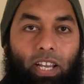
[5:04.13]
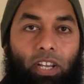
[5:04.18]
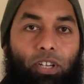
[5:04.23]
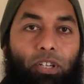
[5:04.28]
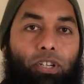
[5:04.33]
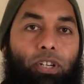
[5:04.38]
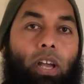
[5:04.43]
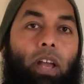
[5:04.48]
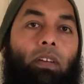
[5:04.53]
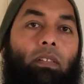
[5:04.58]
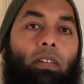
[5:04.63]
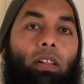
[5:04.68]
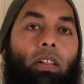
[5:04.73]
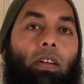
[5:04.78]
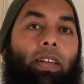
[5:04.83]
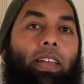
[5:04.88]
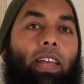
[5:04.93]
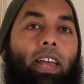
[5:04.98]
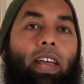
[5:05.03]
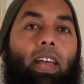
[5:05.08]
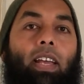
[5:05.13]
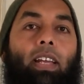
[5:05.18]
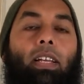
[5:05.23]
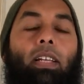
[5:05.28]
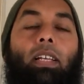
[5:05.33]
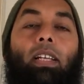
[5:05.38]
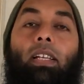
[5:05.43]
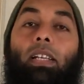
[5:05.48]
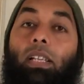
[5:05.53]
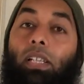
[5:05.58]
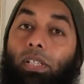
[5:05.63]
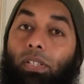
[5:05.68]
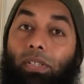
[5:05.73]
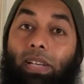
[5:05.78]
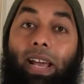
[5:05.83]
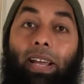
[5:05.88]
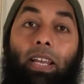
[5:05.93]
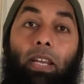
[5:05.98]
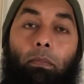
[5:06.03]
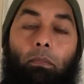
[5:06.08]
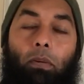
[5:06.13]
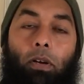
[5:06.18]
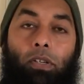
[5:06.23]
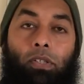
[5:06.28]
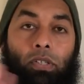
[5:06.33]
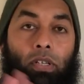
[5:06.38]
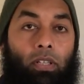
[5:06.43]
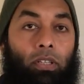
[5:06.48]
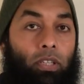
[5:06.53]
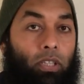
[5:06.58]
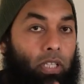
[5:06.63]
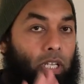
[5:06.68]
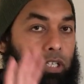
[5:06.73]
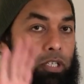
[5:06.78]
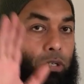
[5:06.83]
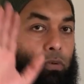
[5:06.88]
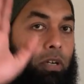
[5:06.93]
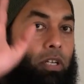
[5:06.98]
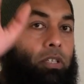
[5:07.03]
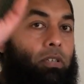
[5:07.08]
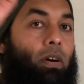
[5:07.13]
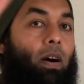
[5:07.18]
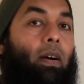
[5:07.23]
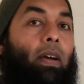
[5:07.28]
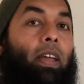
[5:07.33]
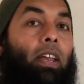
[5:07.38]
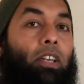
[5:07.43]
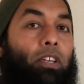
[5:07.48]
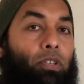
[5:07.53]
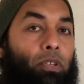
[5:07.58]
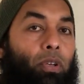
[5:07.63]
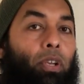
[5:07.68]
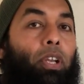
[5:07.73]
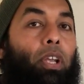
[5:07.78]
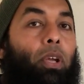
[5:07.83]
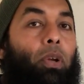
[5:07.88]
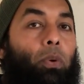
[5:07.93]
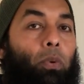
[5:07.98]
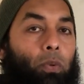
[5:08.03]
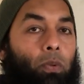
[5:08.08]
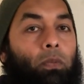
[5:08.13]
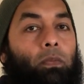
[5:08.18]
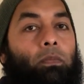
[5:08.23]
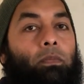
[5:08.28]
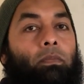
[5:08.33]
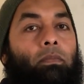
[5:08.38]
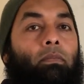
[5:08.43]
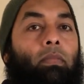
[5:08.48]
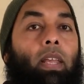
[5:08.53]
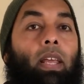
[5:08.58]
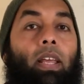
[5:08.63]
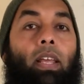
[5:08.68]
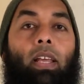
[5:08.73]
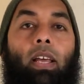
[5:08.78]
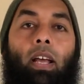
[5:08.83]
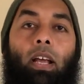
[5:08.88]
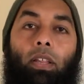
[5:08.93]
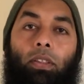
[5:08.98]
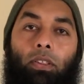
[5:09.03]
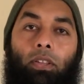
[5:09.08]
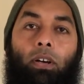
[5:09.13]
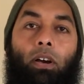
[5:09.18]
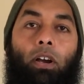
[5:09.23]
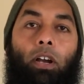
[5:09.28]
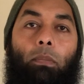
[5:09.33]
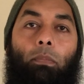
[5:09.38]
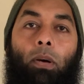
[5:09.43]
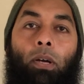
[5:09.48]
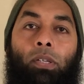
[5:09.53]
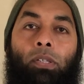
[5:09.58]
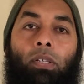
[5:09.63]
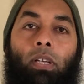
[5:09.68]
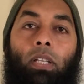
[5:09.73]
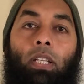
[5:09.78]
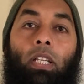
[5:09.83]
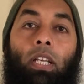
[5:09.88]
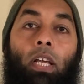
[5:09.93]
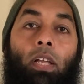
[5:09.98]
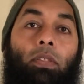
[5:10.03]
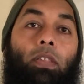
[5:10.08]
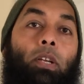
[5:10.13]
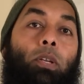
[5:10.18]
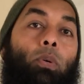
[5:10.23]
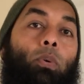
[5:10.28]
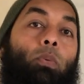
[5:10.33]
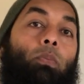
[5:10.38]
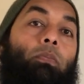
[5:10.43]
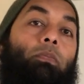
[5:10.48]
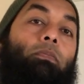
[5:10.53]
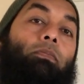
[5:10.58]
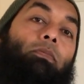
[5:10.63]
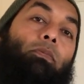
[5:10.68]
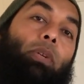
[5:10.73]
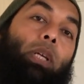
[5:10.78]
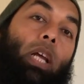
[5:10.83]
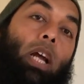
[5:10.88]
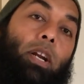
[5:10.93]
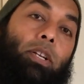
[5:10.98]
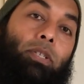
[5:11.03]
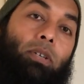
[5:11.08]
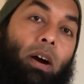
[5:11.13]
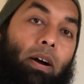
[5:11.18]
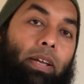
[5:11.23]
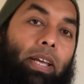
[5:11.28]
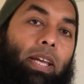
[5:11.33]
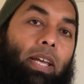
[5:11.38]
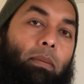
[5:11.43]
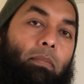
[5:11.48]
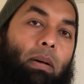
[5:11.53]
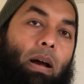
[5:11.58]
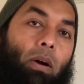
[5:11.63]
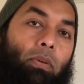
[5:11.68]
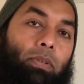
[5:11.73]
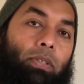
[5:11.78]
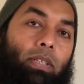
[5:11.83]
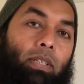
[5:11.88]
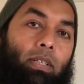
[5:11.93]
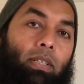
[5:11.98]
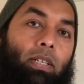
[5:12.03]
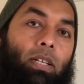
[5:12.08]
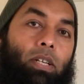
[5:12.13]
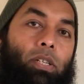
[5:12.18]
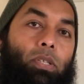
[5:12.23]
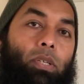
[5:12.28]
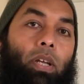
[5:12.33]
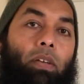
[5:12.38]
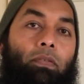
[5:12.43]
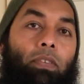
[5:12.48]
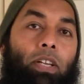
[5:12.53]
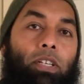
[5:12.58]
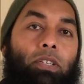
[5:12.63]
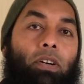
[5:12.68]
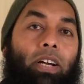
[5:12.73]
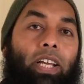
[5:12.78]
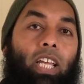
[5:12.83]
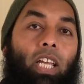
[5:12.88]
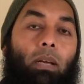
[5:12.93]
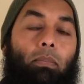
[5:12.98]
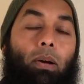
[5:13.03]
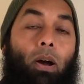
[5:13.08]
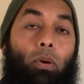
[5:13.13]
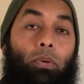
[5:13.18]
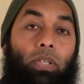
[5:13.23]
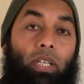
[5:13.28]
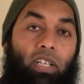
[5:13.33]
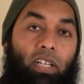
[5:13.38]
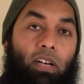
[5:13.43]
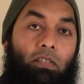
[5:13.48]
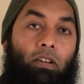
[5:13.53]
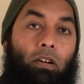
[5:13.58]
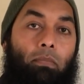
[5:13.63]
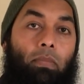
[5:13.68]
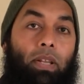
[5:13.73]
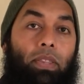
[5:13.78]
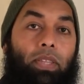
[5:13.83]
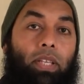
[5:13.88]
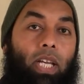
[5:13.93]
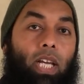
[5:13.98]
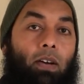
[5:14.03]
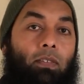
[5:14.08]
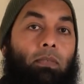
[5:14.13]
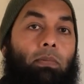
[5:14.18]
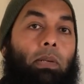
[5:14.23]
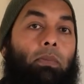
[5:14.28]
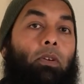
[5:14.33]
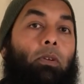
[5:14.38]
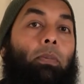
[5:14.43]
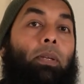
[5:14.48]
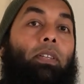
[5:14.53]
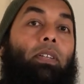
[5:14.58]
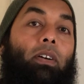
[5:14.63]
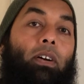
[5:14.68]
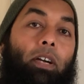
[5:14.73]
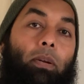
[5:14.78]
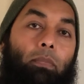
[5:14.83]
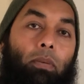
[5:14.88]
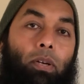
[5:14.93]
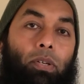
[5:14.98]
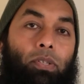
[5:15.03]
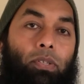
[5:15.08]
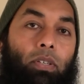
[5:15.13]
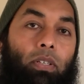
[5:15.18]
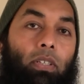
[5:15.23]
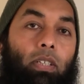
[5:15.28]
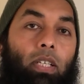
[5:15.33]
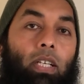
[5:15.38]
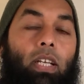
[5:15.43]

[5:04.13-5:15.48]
in general, okay? Second person, that you are talking to you. Third person, that who we are talking about. So if you're talking about the government would be third person.